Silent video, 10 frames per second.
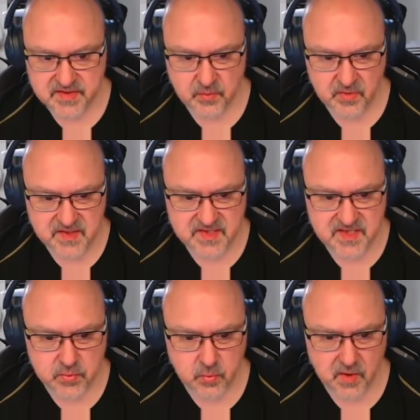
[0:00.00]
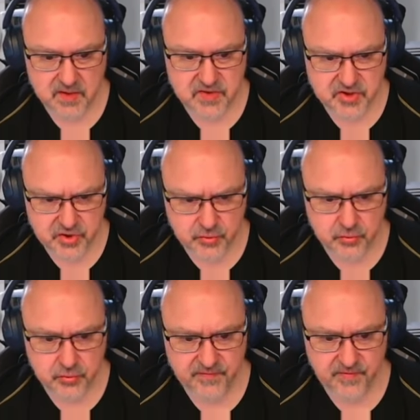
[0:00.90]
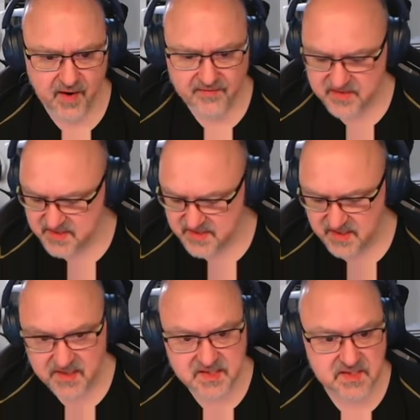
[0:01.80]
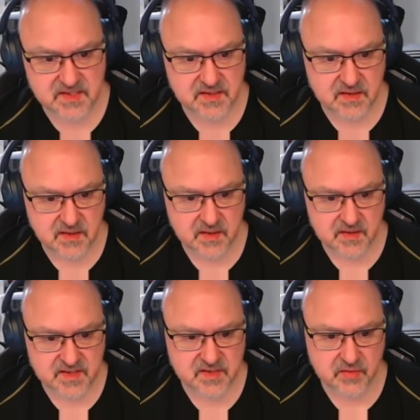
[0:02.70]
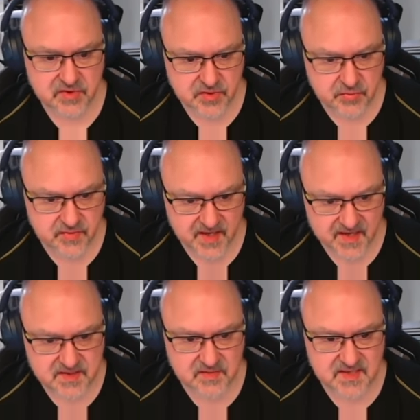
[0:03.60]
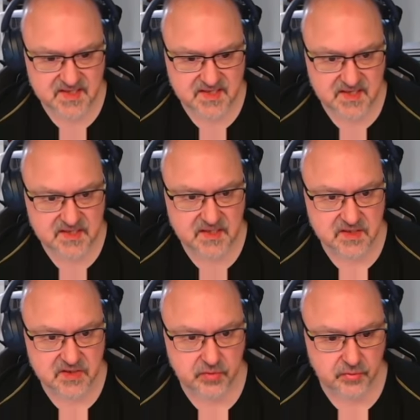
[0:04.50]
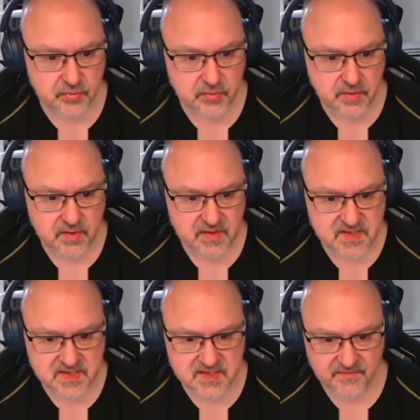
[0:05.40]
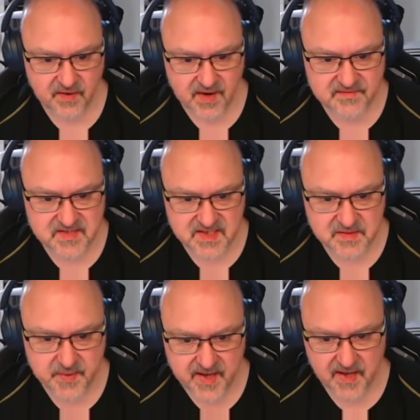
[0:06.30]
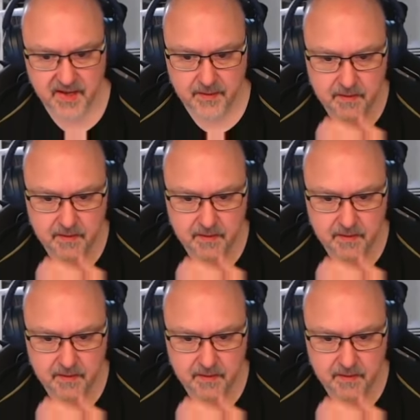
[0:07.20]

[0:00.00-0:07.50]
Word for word: So what is this? 1, 2, 5, and 6. There's no 2 there, so this is the 2. This is a 5, 6 pair.